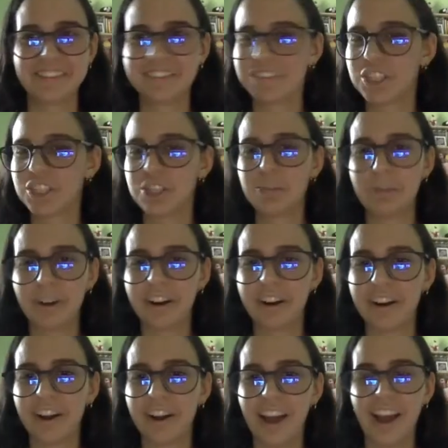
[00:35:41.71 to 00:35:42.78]

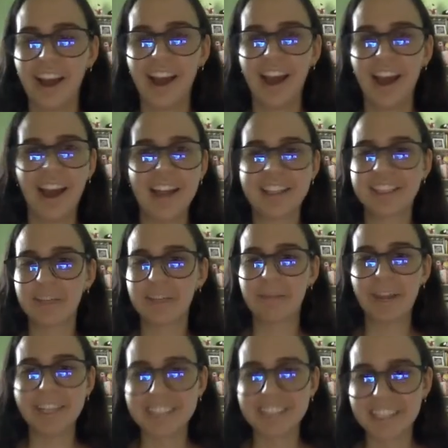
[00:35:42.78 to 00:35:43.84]
super, it's
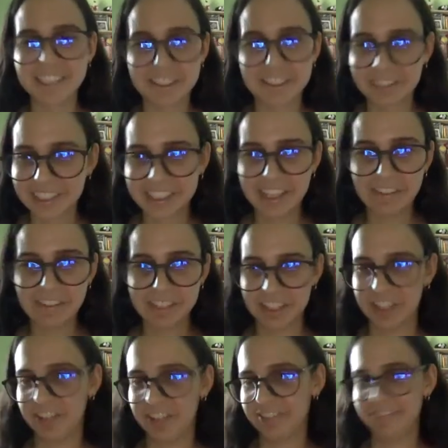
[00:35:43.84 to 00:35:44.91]
amazing to receive
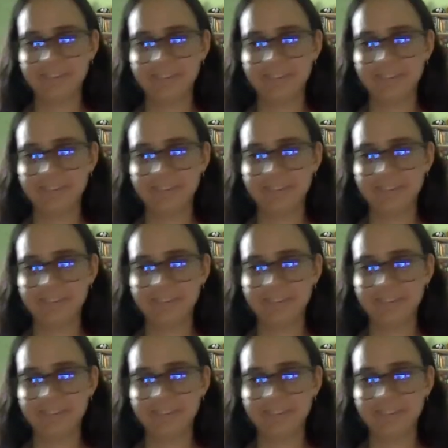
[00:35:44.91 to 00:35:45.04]
such a